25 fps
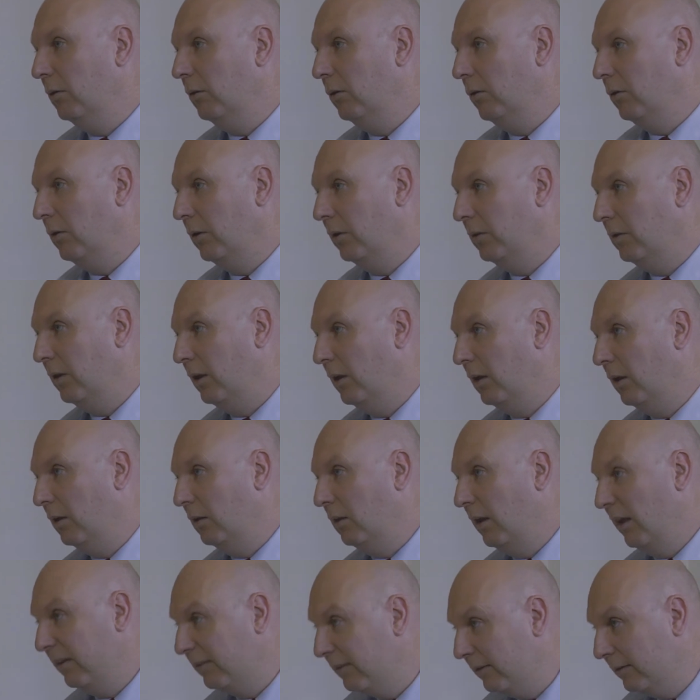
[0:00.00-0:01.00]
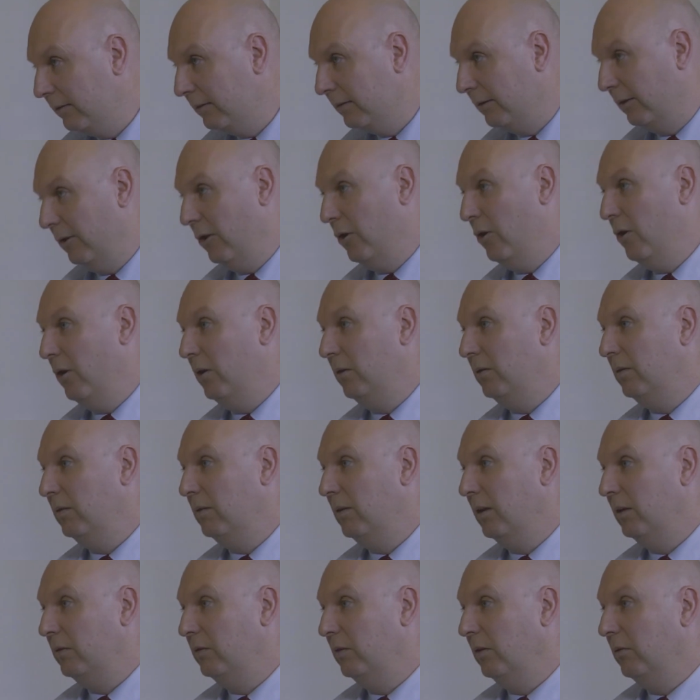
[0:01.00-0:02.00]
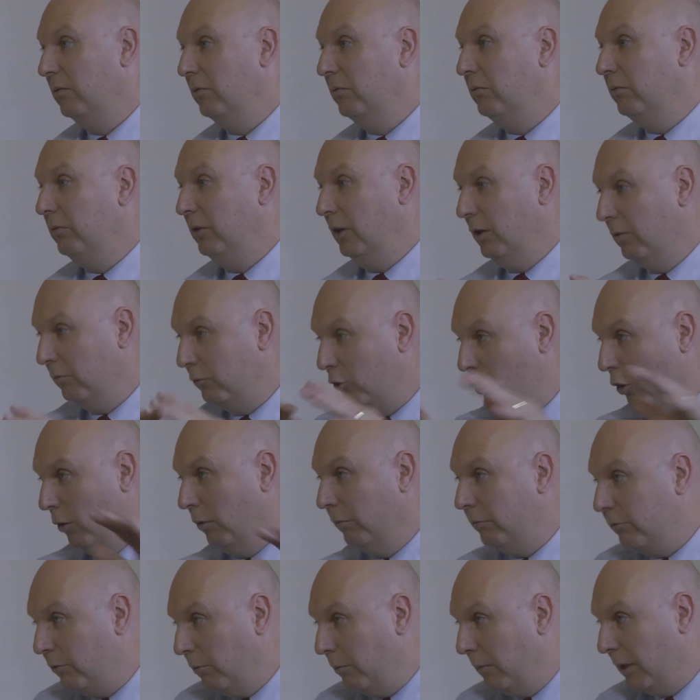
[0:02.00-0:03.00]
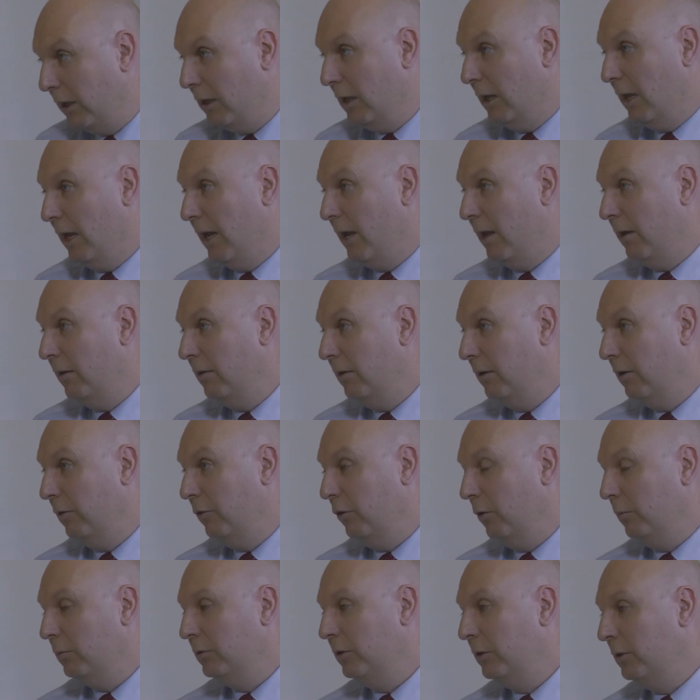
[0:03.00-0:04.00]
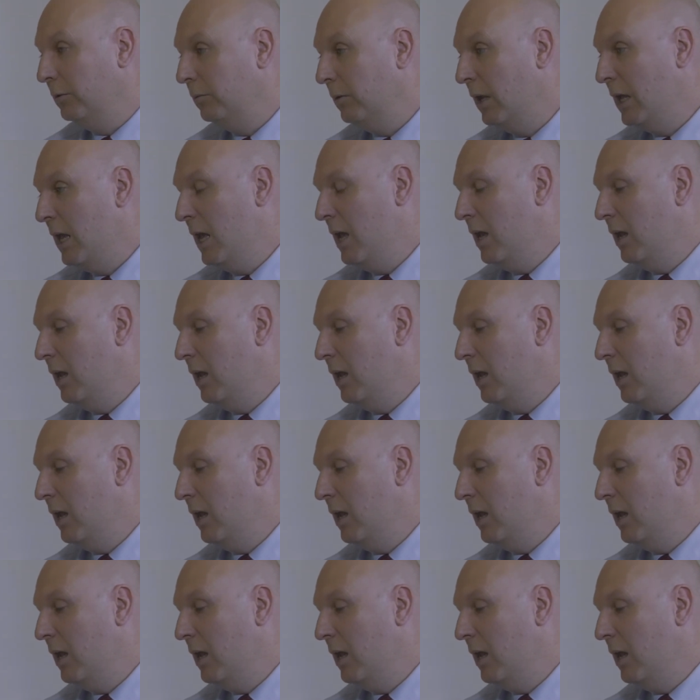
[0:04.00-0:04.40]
look at the lessons learnt that you've got from the cloud adoption.